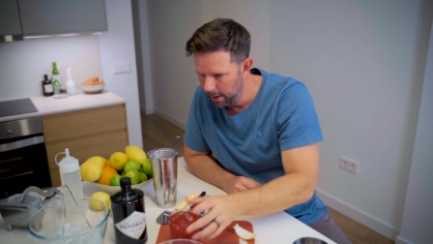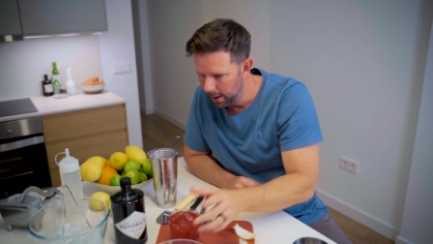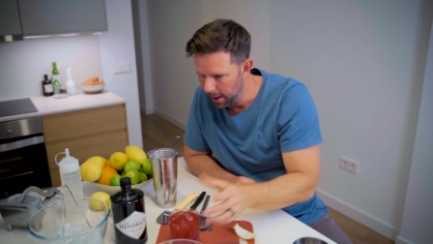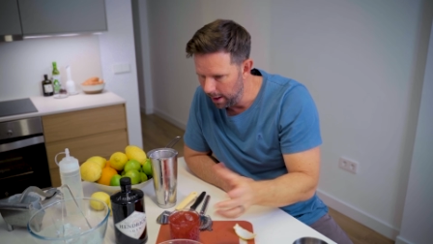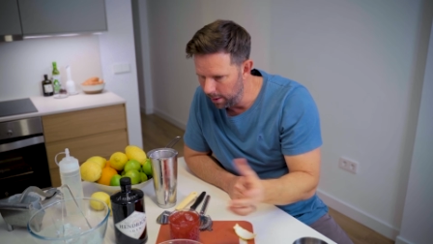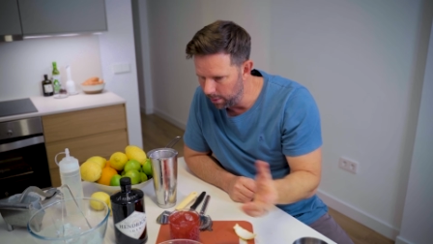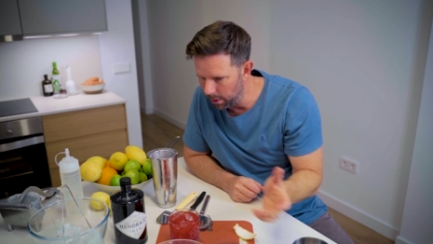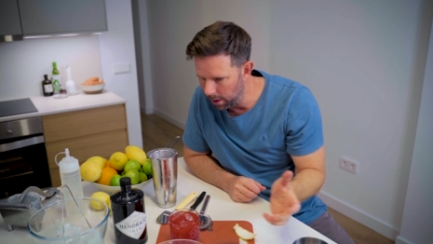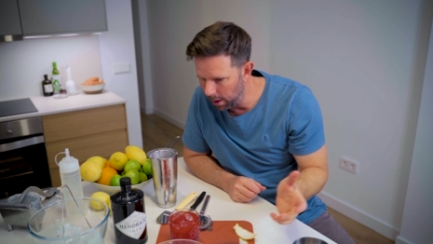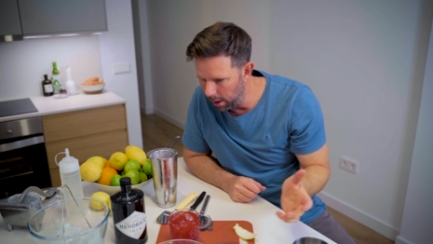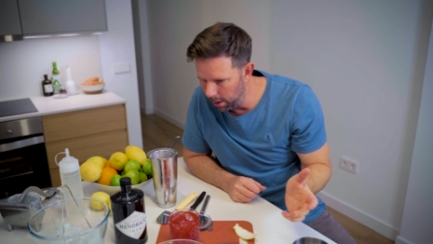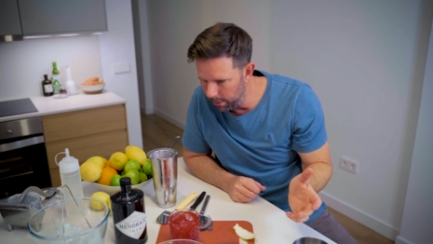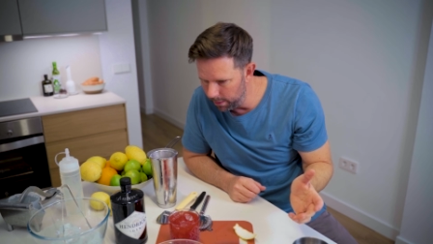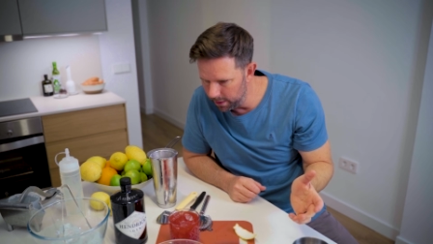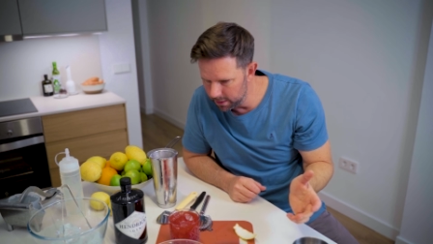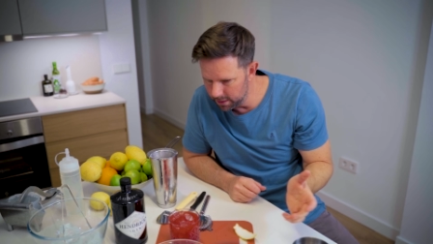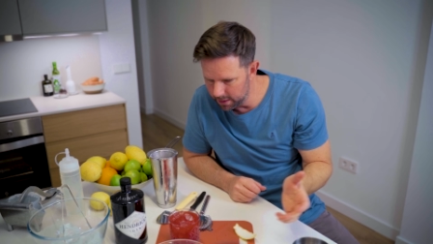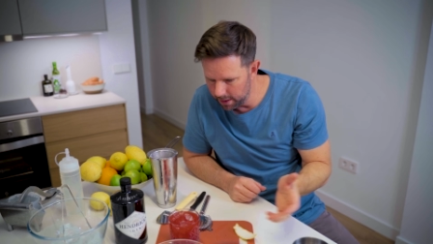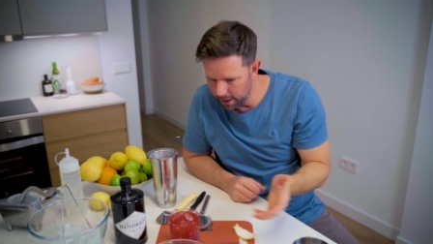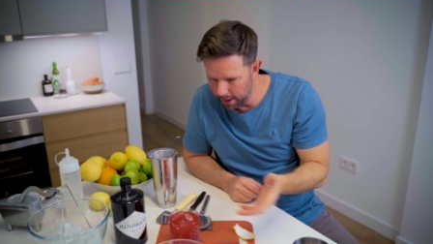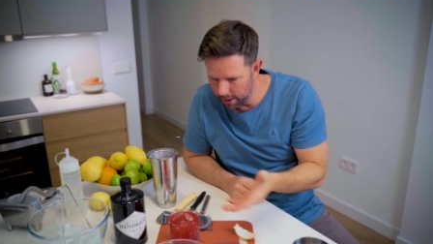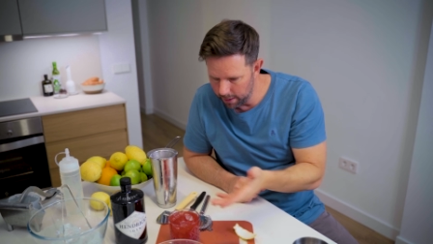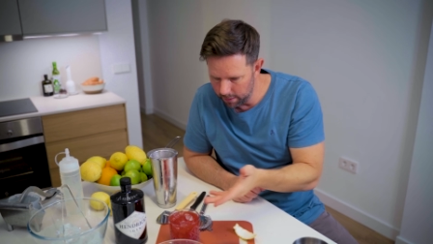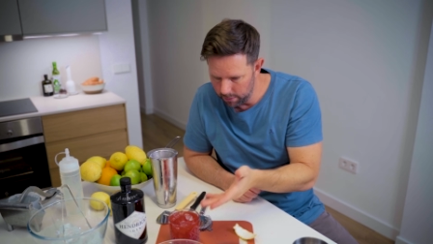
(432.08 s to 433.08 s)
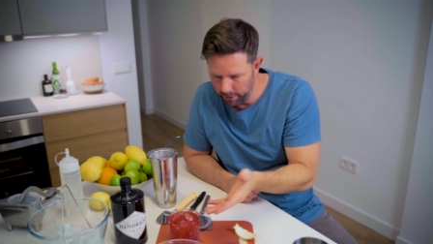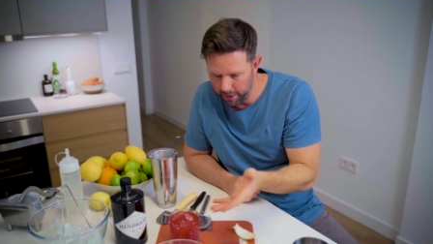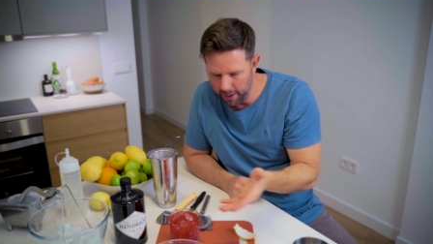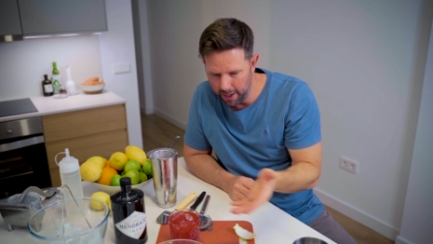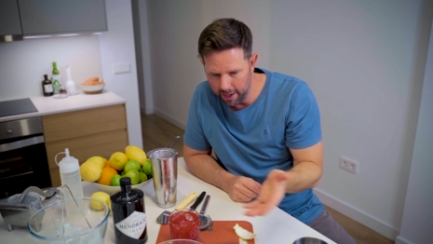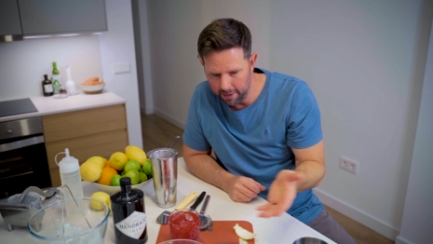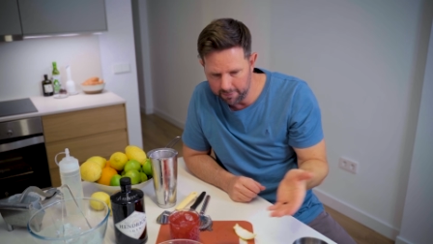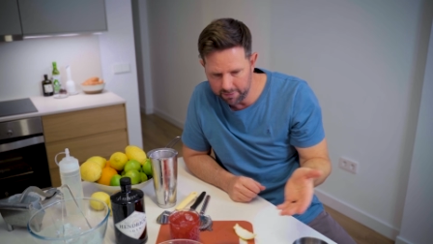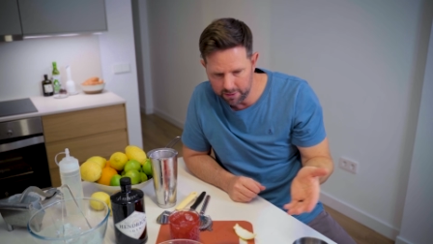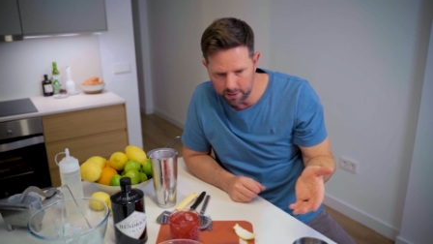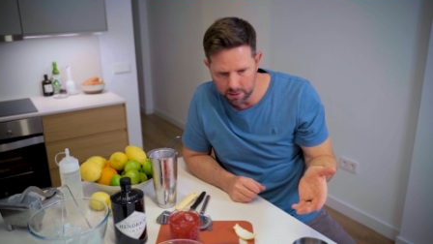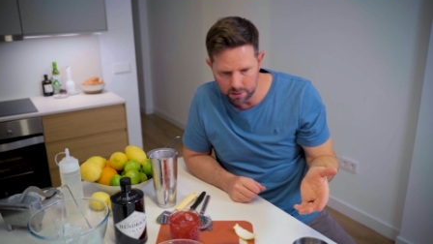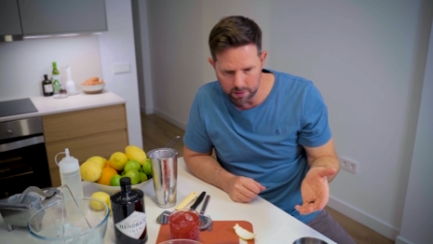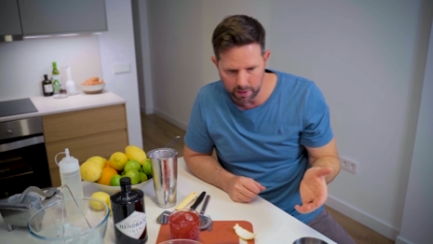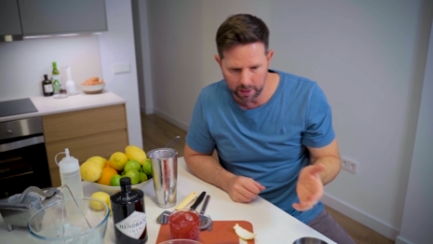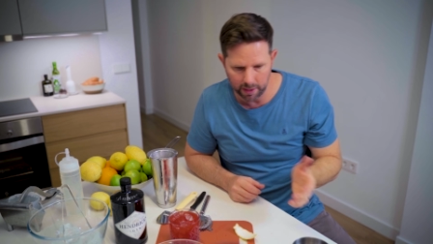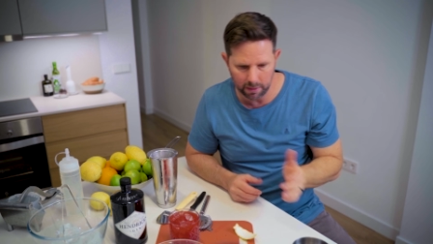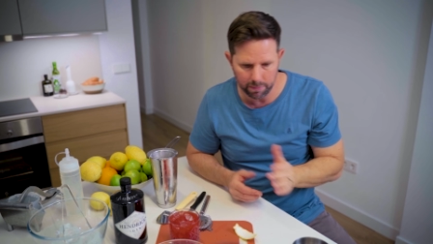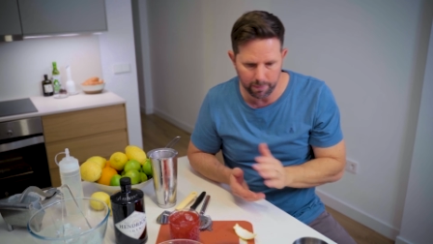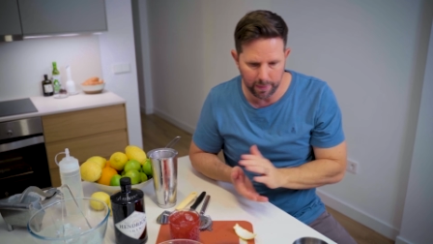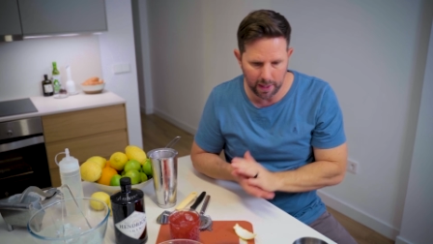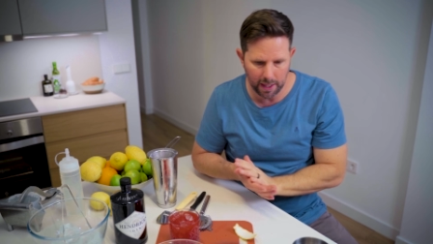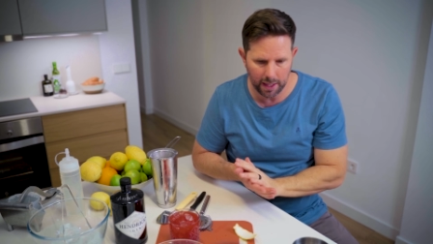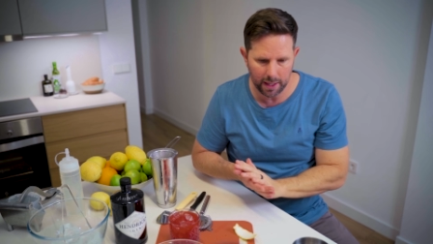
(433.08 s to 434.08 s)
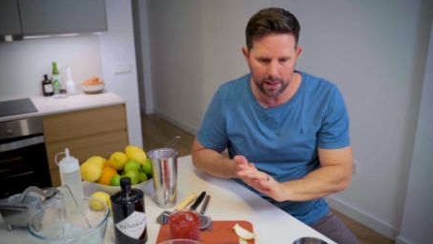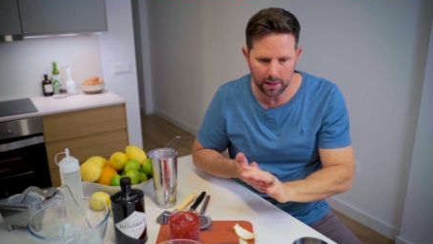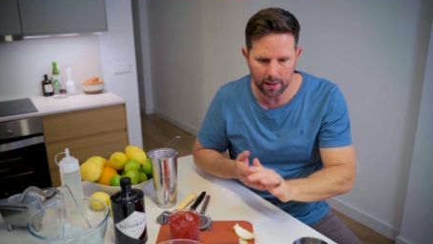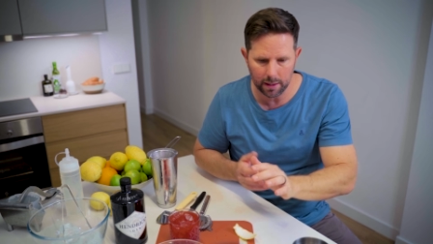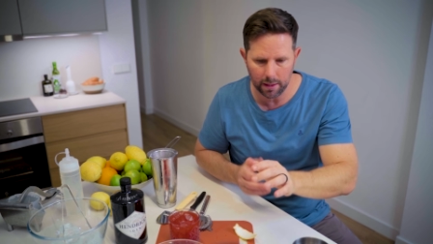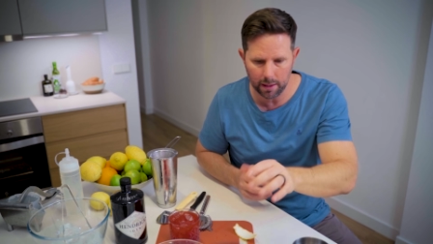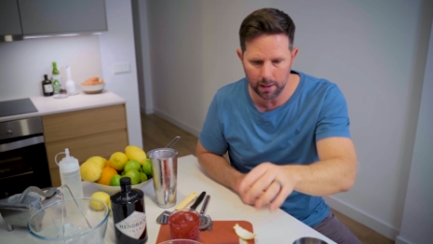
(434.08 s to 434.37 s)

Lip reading: And we're almost there. We have the drink made.